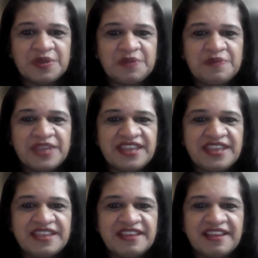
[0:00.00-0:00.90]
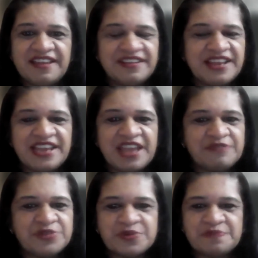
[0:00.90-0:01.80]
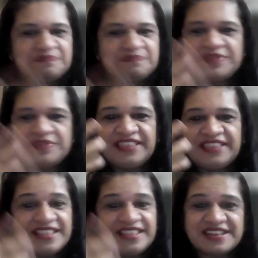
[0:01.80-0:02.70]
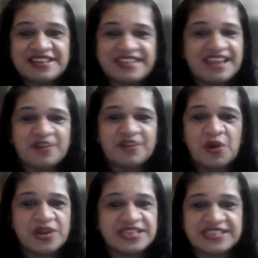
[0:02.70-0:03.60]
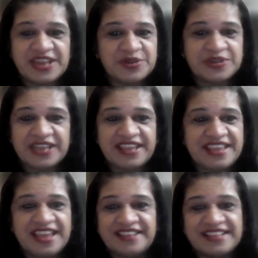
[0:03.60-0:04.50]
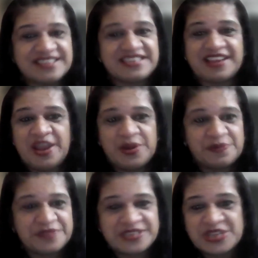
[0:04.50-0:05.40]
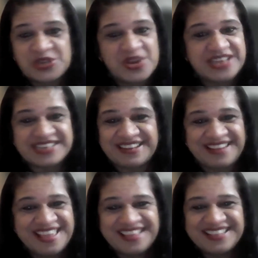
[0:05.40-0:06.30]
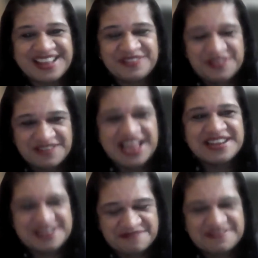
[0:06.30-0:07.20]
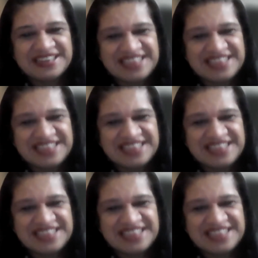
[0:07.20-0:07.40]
we really have to think that God is there to take care. That's the kind of a situation that we've landed up in.